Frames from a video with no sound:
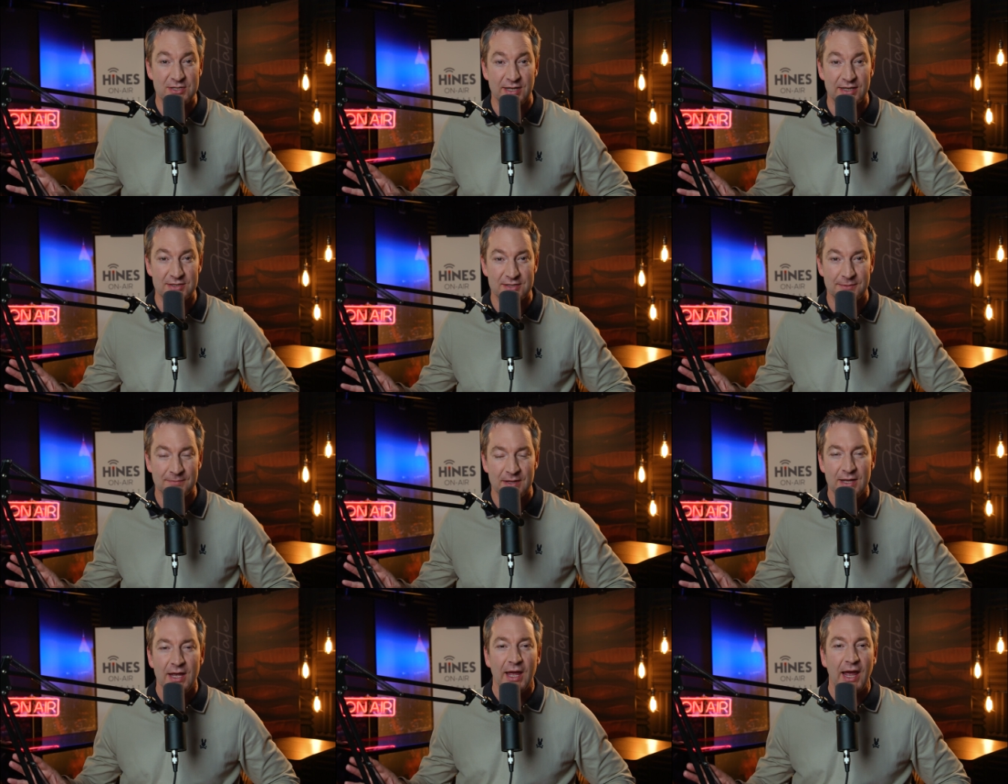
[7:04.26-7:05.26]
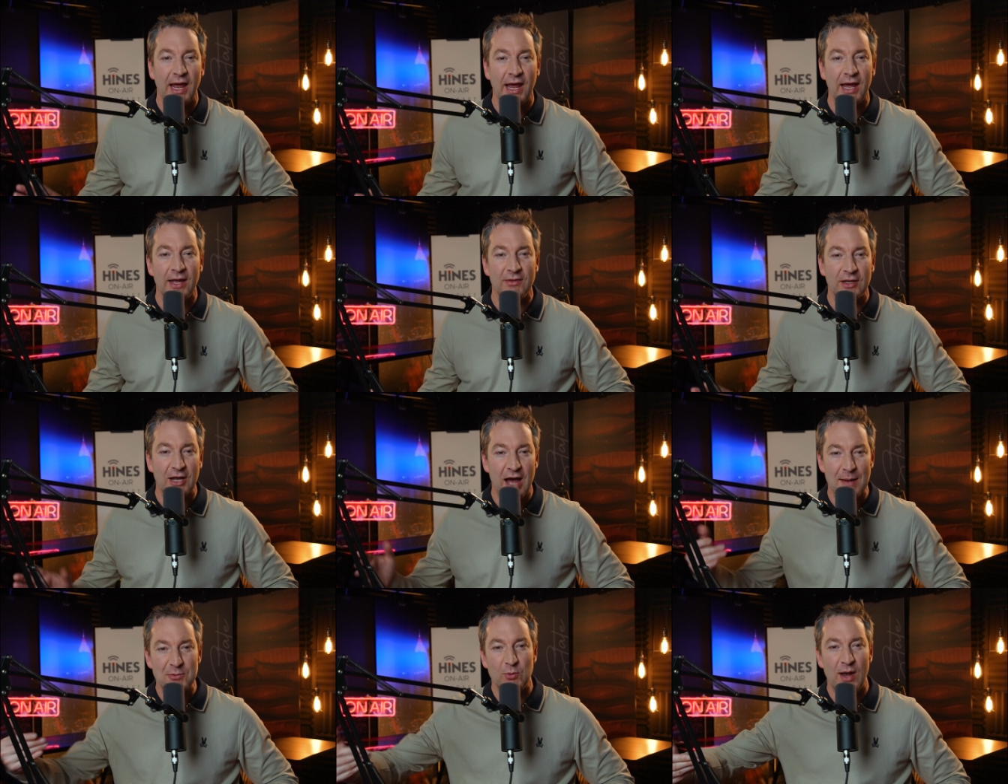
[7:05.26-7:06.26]
test. And the
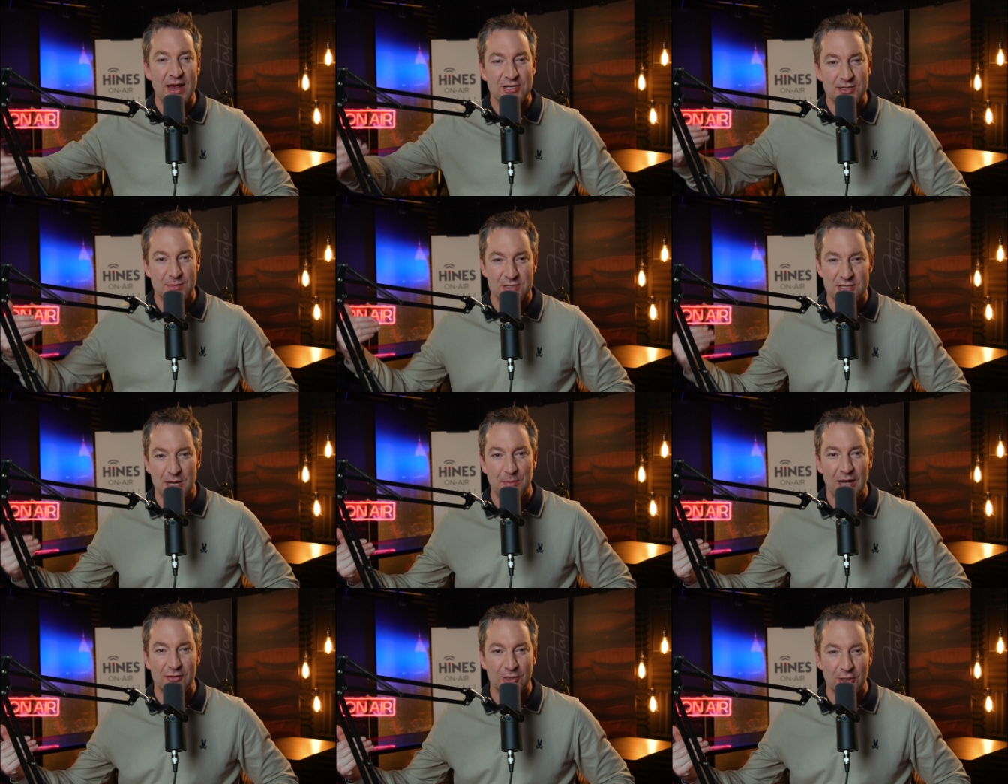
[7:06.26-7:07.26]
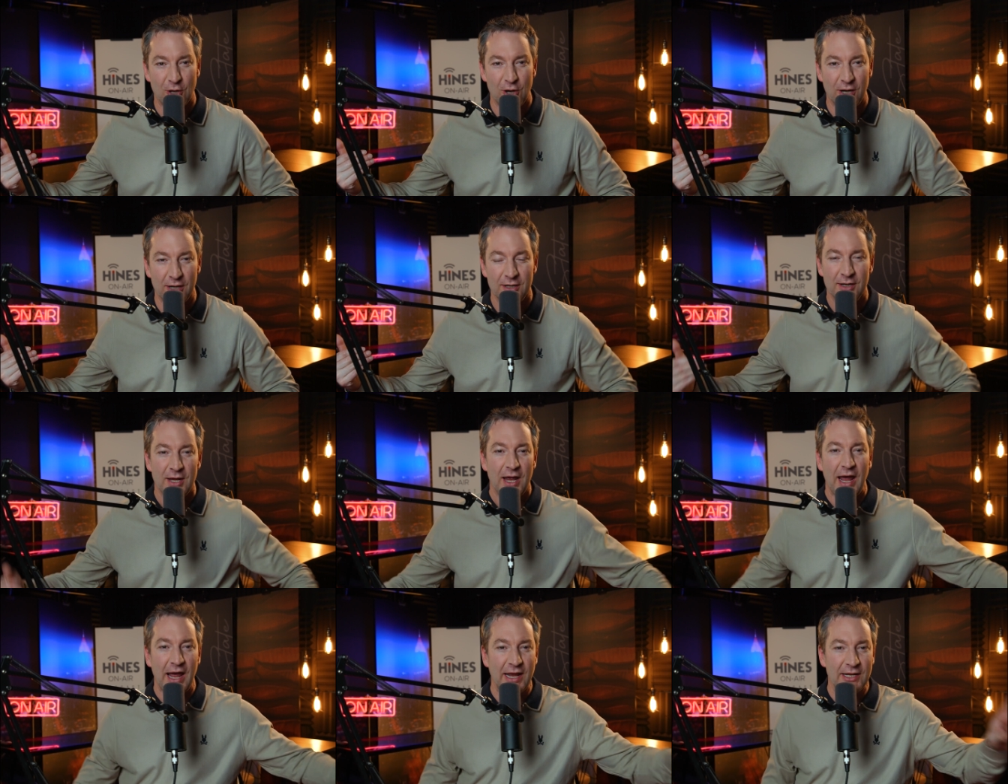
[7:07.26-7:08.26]
cops will ask them to step out the car,
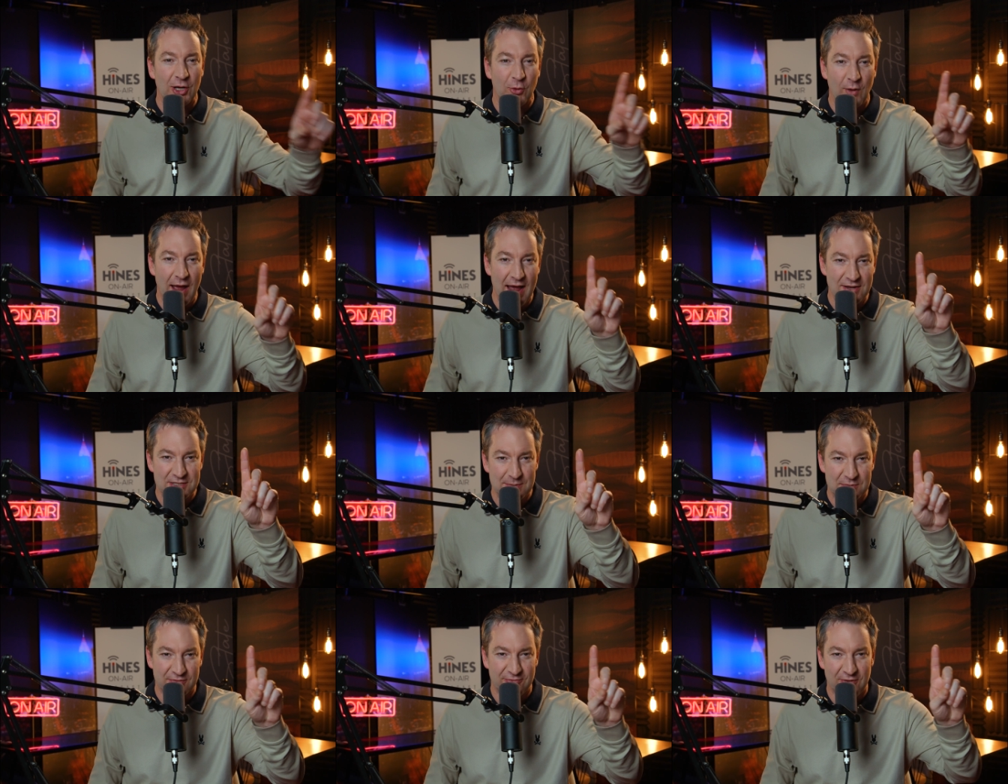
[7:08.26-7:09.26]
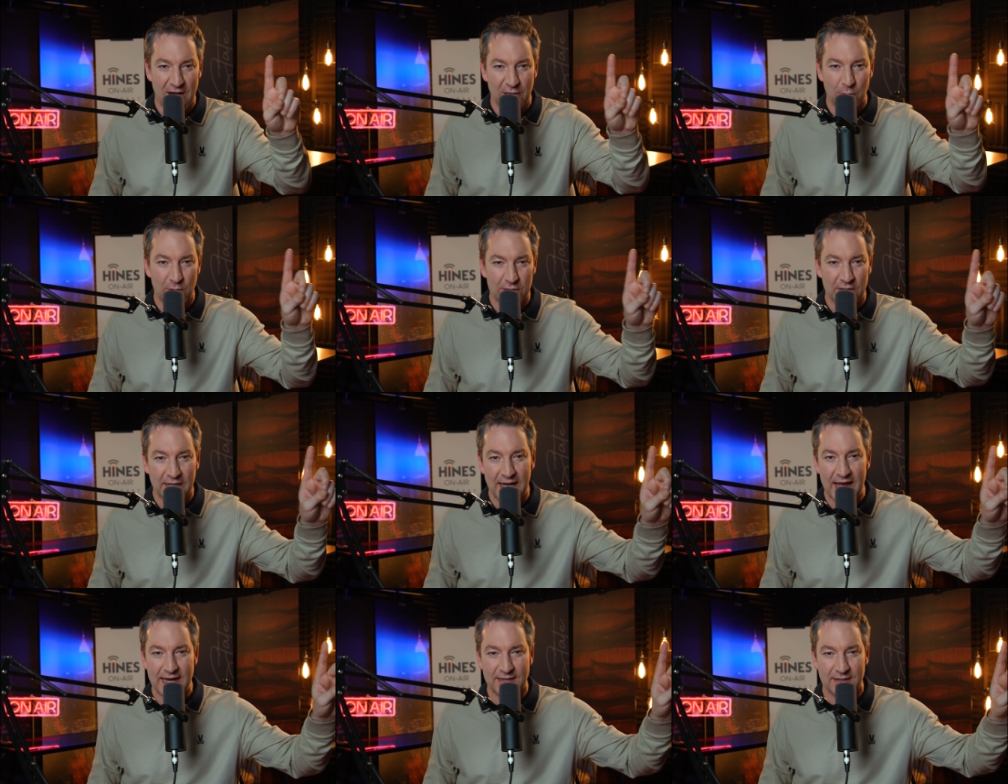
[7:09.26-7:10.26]
and they'll ask them to follow a little
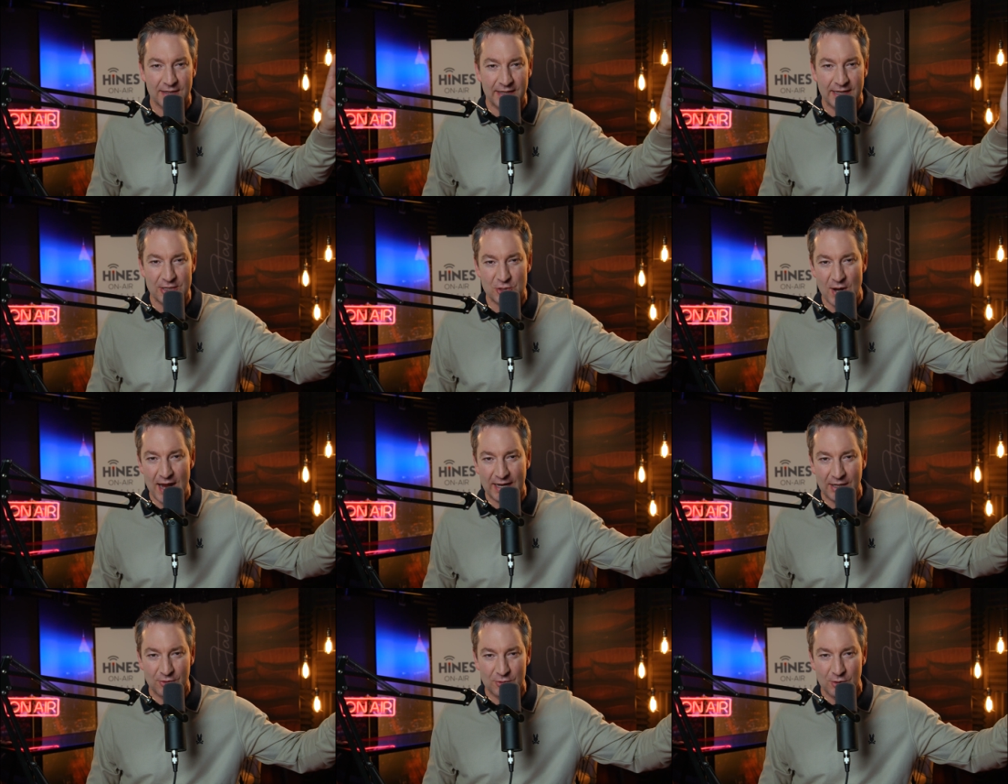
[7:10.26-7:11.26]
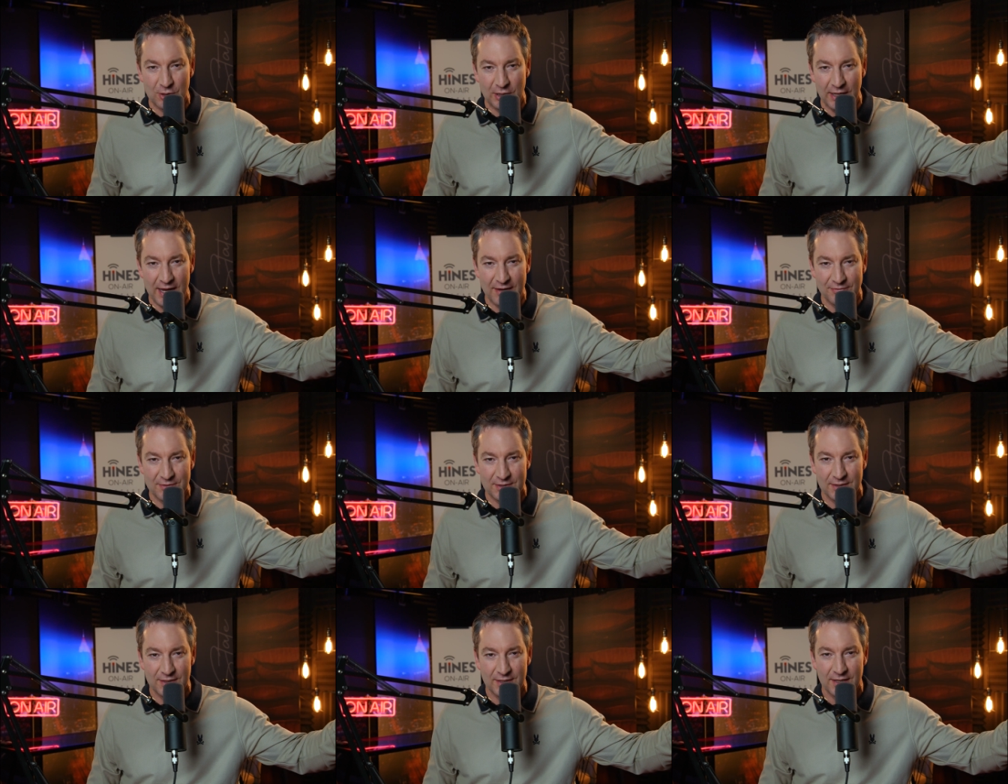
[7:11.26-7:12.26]
light, and they drag it to the left
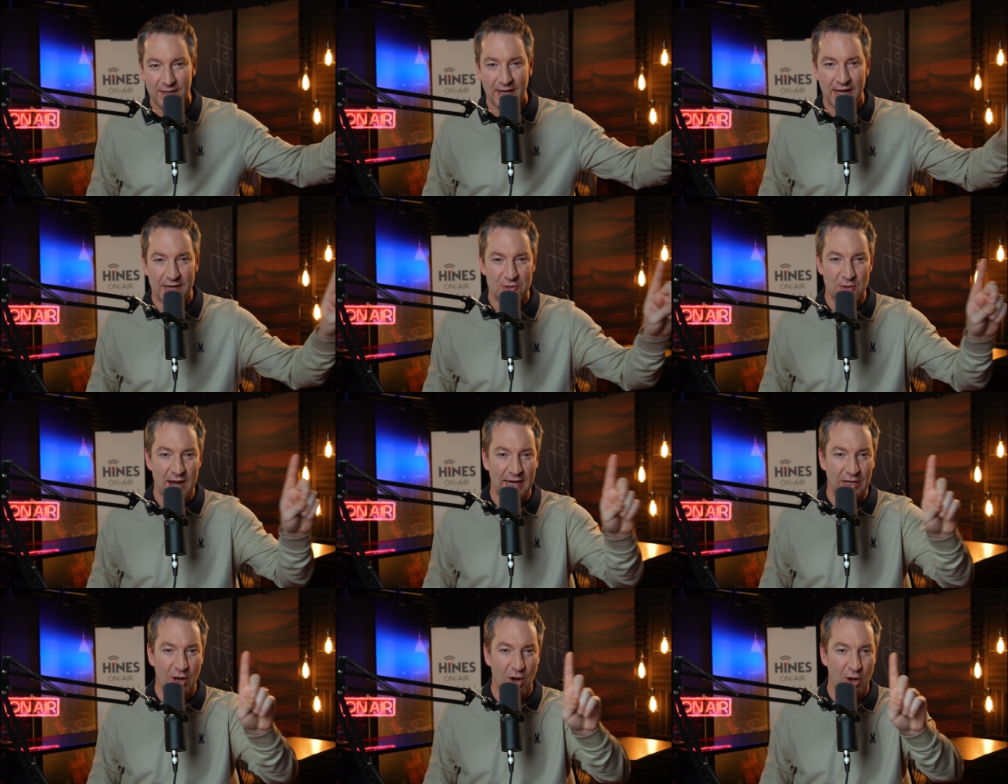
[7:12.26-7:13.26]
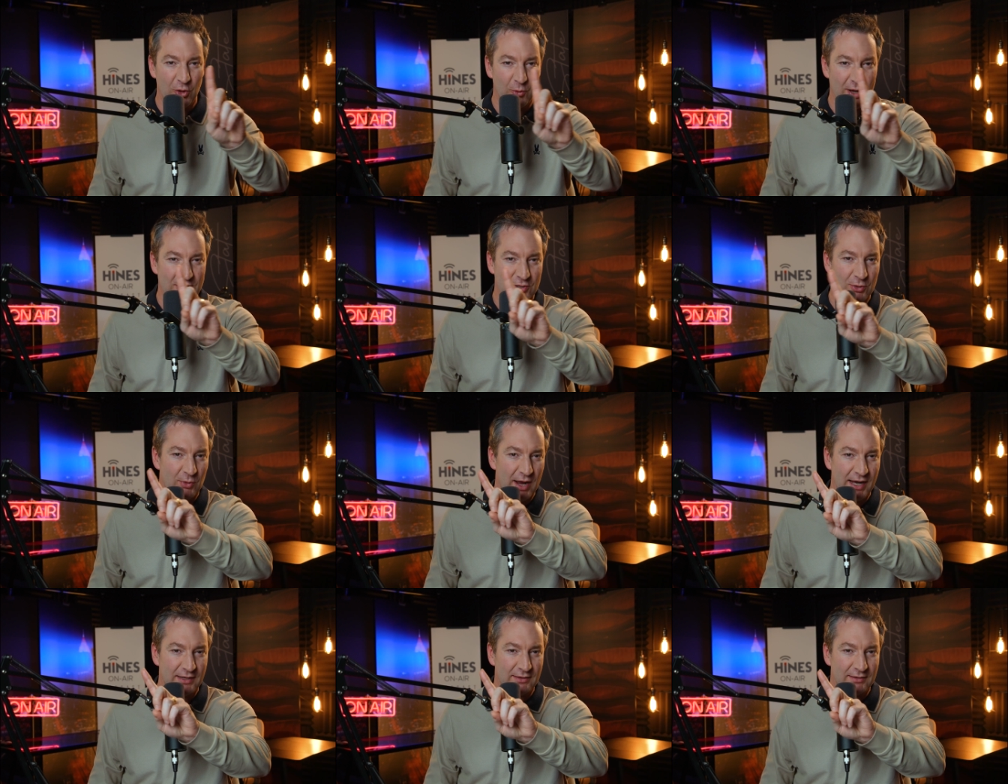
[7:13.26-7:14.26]
and drag it all the way to the
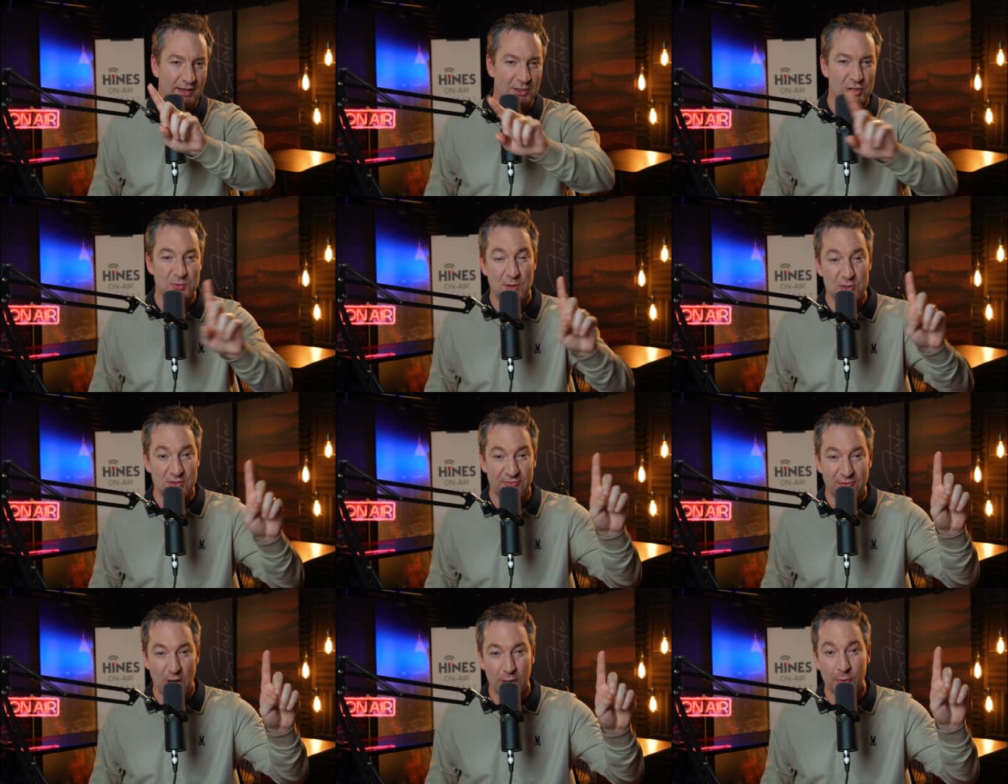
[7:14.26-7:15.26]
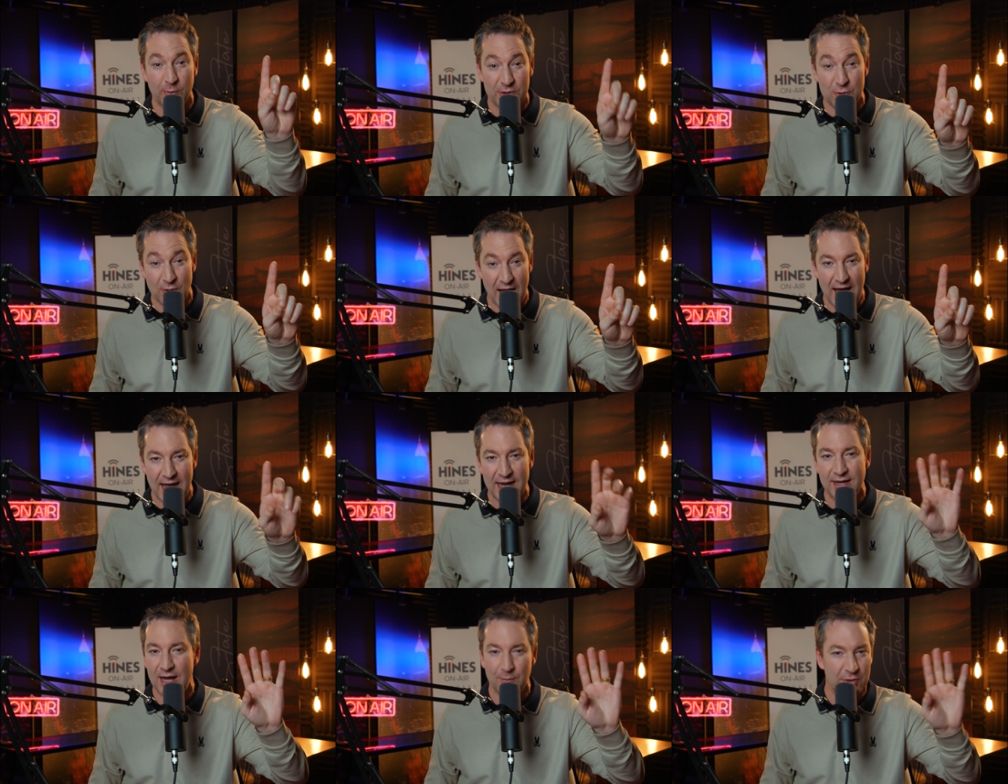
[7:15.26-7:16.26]
right. You're supposed to follow with your eye,
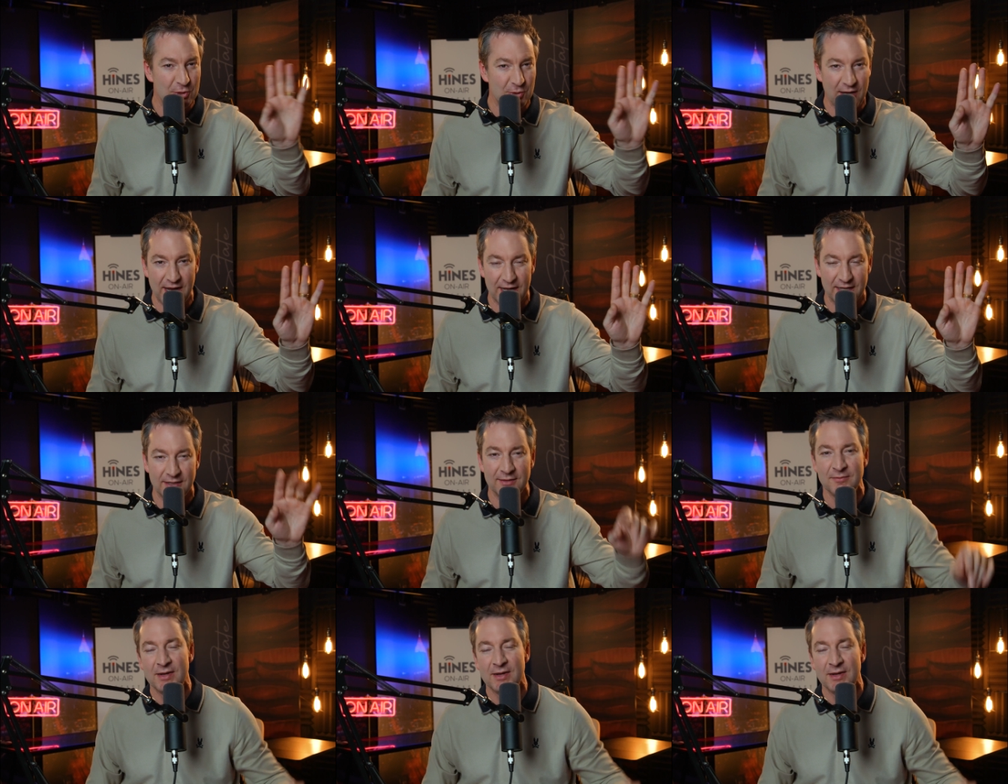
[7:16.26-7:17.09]
not with your head.